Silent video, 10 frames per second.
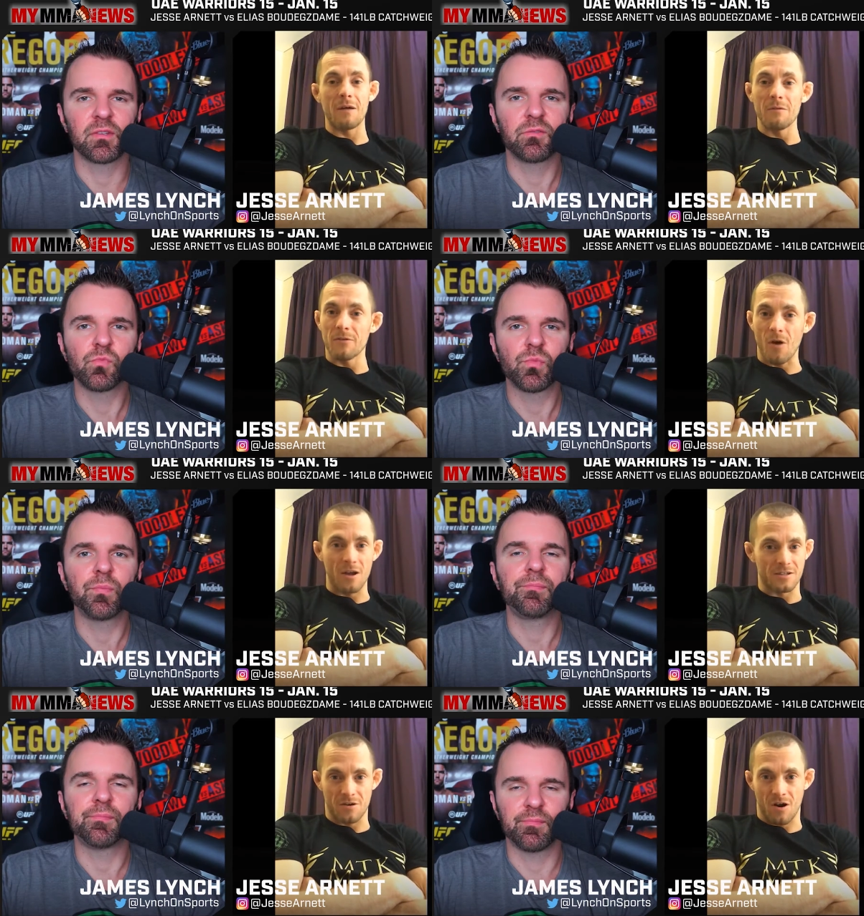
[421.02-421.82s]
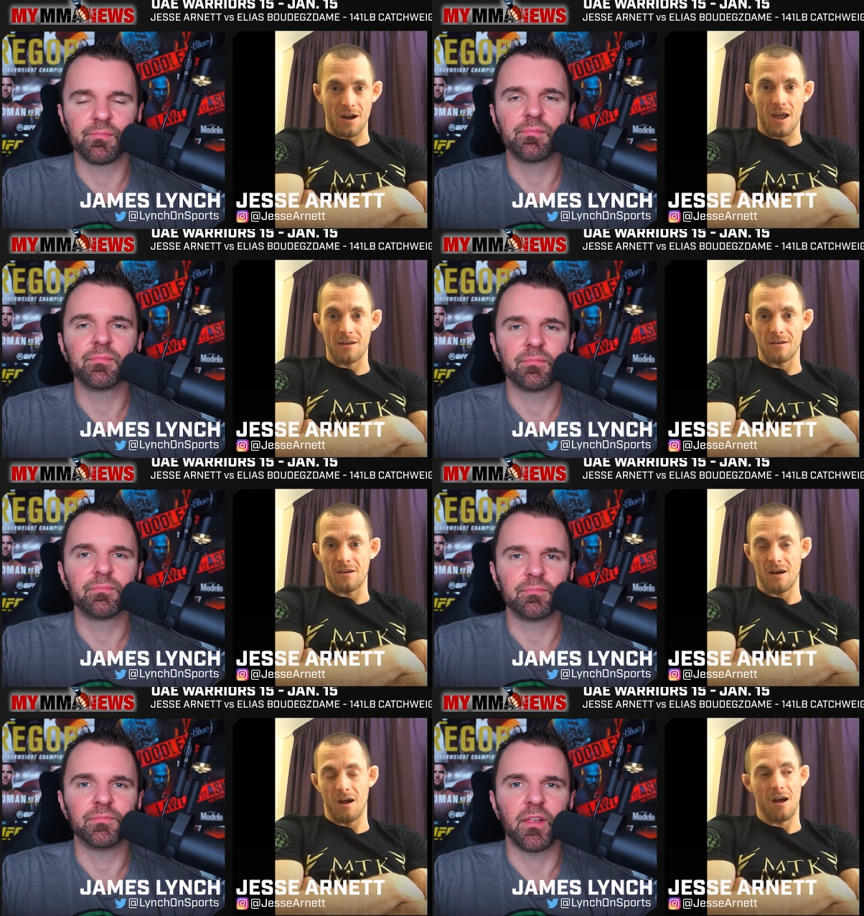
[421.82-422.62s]
Speaker 1: way with Austin Arnett.
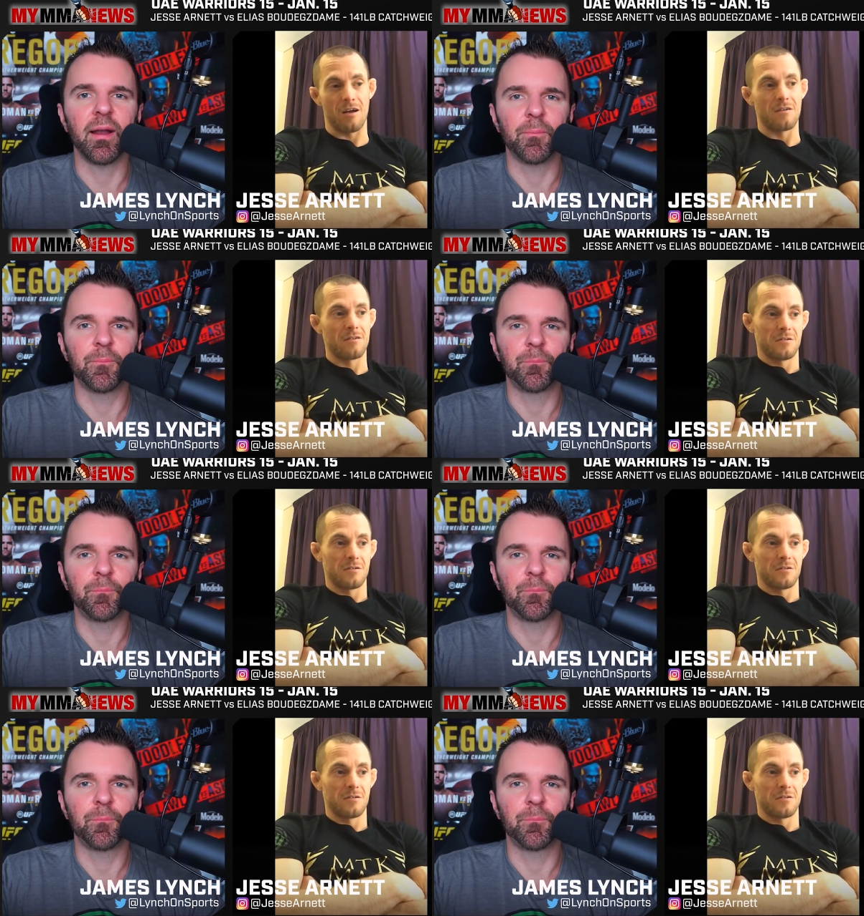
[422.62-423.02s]
Uh, yeah.